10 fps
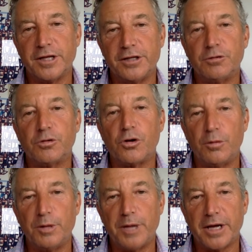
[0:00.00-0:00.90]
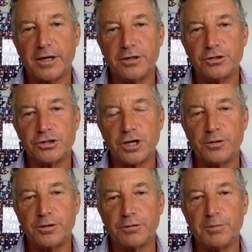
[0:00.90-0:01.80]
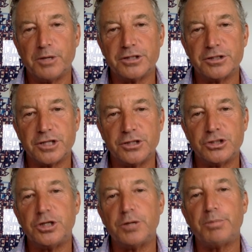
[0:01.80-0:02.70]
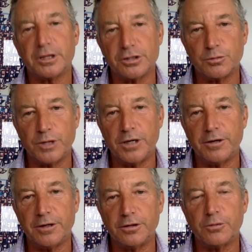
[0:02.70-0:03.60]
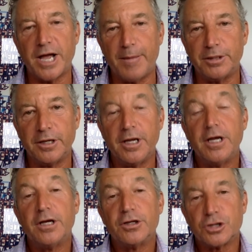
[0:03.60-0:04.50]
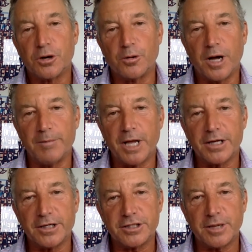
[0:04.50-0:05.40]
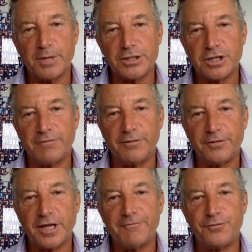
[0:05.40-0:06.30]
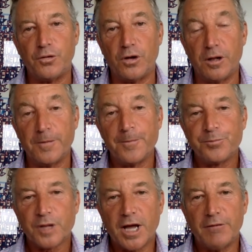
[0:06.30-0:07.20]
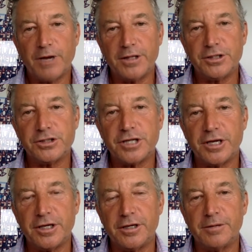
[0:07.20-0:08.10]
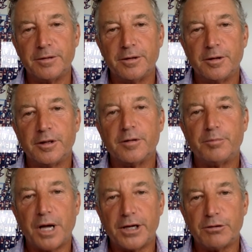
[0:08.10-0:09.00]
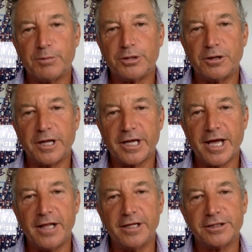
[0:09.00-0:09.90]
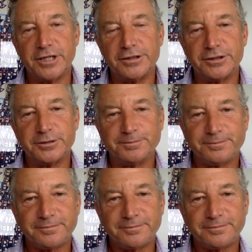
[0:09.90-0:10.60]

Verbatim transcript: and then you'll call me back on your show in three months and say, "You see, you picked this winner, and look what happened." So yeah. I'm not going to set myself up for that fall. I'd rather just tell you to buy crypto, like Alex says.